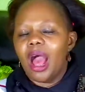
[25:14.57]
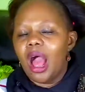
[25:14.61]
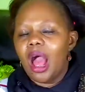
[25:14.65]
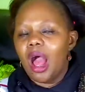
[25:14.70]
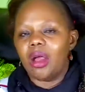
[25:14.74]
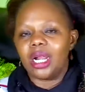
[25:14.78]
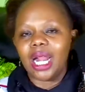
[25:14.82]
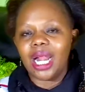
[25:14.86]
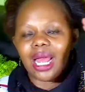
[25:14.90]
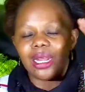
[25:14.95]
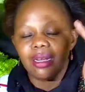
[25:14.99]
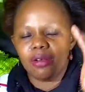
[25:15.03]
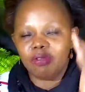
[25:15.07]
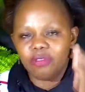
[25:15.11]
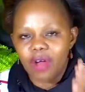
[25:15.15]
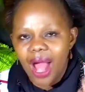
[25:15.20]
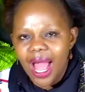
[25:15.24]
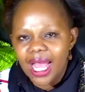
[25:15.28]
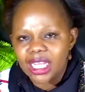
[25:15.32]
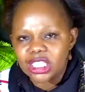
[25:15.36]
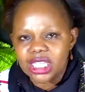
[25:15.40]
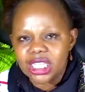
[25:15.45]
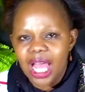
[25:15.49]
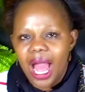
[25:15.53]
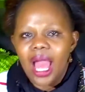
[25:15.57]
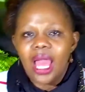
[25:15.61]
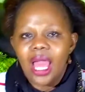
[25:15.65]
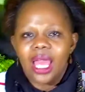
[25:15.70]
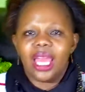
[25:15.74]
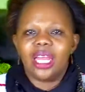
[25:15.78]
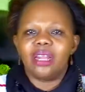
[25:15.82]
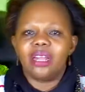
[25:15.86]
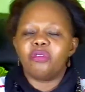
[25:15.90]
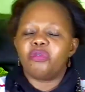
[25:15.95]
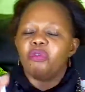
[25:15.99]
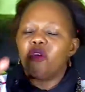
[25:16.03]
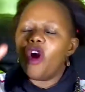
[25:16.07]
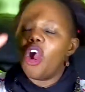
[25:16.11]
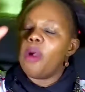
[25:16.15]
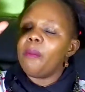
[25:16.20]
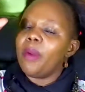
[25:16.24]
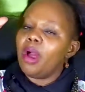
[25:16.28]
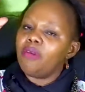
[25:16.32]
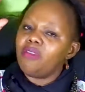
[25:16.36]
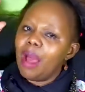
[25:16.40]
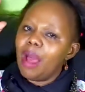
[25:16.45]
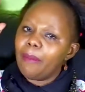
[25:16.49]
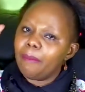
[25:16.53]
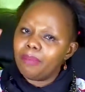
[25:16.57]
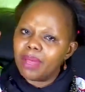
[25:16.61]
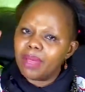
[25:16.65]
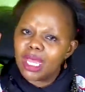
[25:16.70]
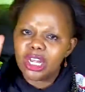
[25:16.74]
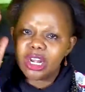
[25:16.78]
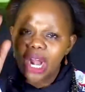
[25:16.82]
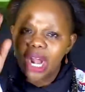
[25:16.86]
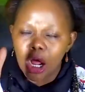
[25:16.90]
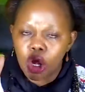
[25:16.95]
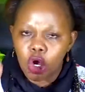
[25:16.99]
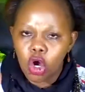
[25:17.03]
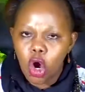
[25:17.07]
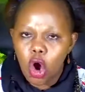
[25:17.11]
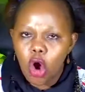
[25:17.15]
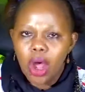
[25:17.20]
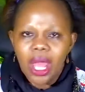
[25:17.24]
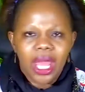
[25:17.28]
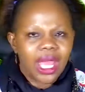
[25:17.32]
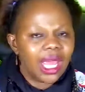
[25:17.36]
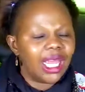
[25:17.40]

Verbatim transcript: an advisor, in form of a miracle.